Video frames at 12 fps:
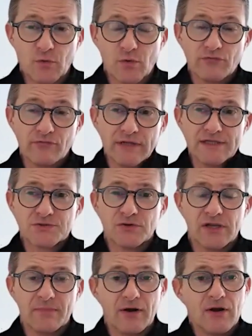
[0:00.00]
We're really
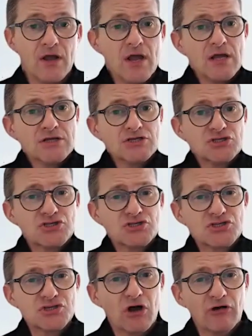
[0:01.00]
talking about
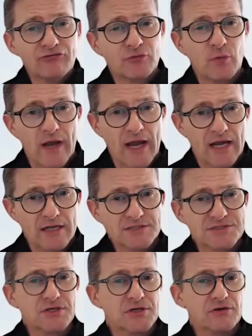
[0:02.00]
software
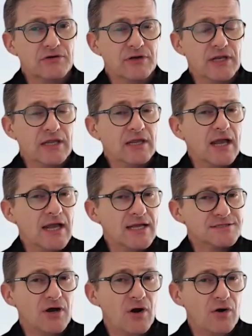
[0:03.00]
security as
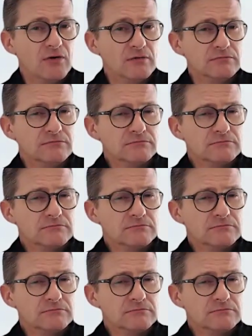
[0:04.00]
a whole.